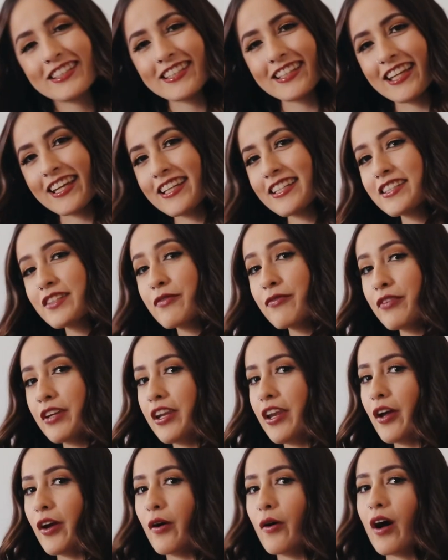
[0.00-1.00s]
today's
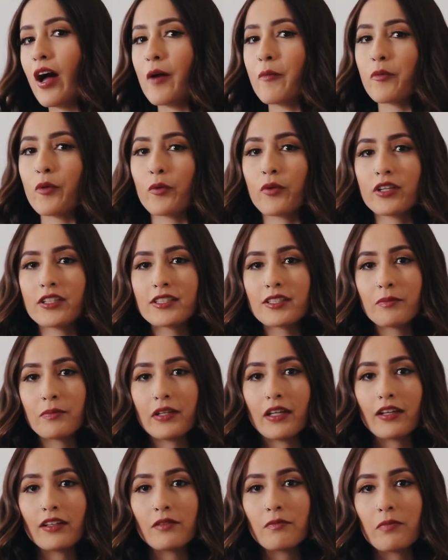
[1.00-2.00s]
video, I'm going to be
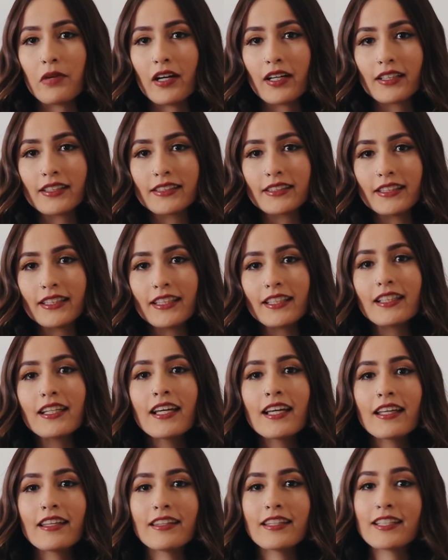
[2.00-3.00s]
unboxing
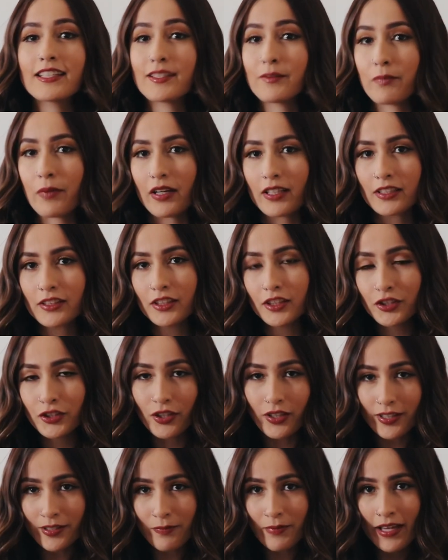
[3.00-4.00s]
this
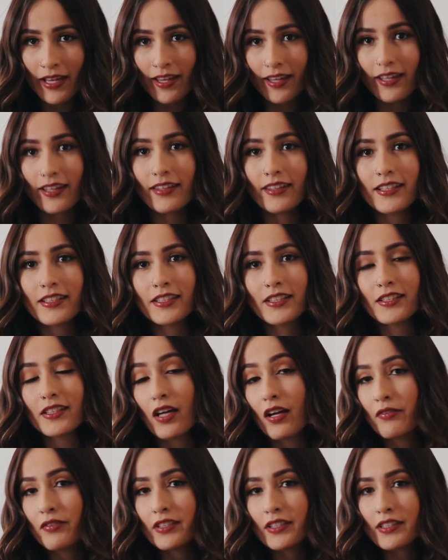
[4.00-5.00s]
BoxyCharm. And this is
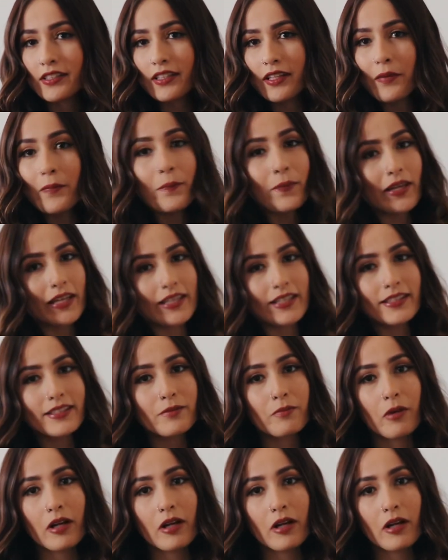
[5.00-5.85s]
obviously May's